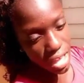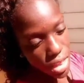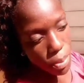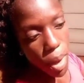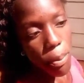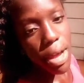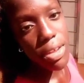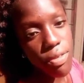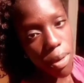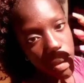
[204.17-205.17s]
can stop a
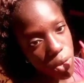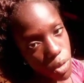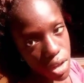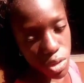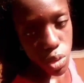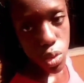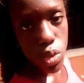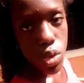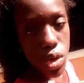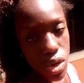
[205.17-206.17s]
man if a man want to
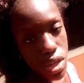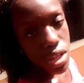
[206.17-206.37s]
go.